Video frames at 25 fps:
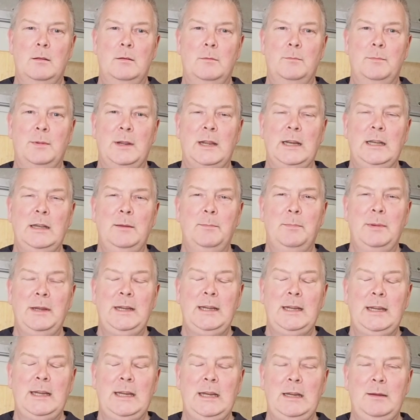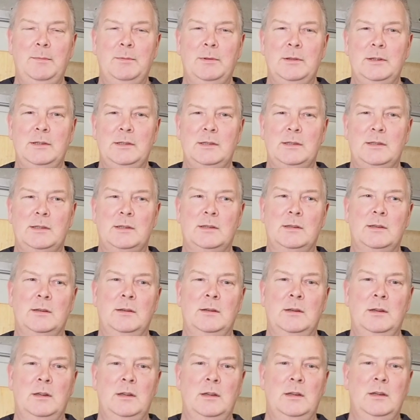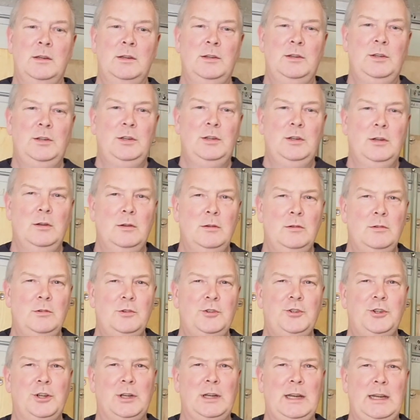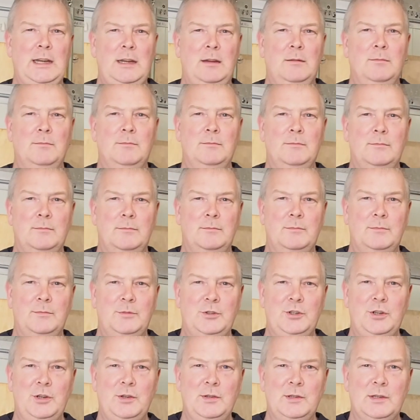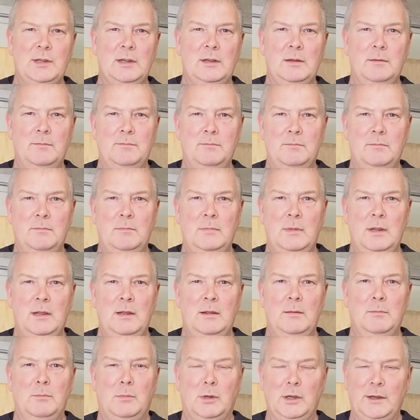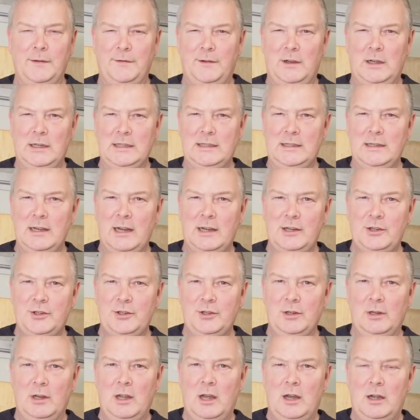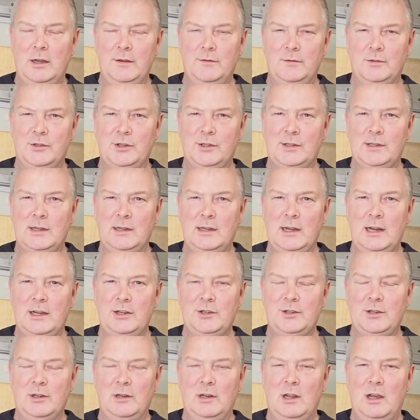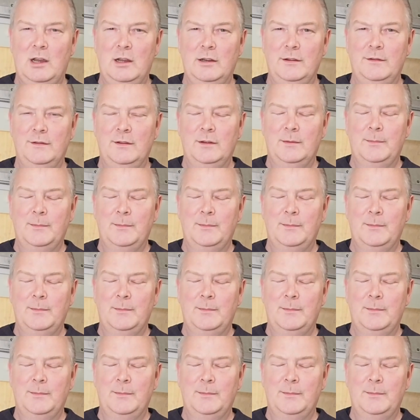beginner beekeepers usually choose a modified national hive or just a national hive